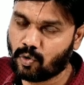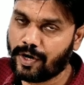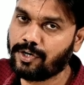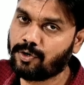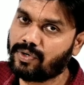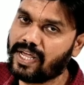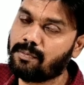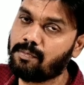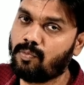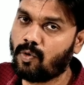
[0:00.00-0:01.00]
going to
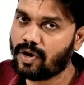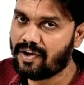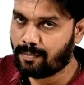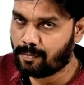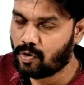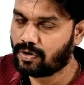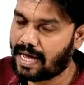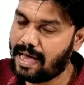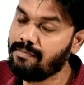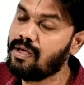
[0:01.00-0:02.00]
take more
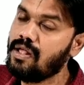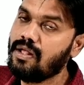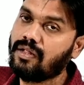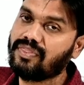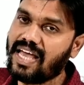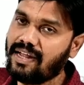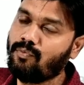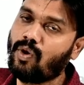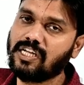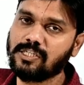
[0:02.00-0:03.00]
time than
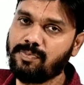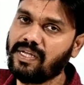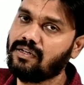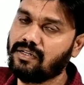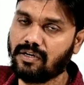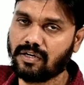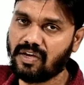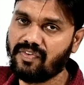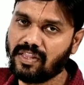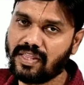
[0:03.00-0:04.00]
what is being
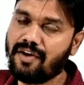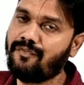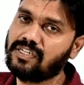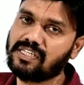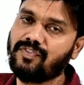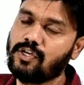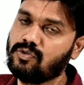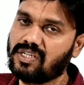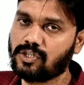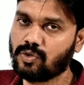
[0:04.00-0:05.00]
given in the efforts of the
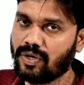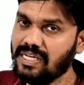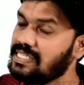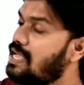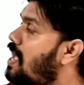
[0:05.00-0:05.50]
user stories.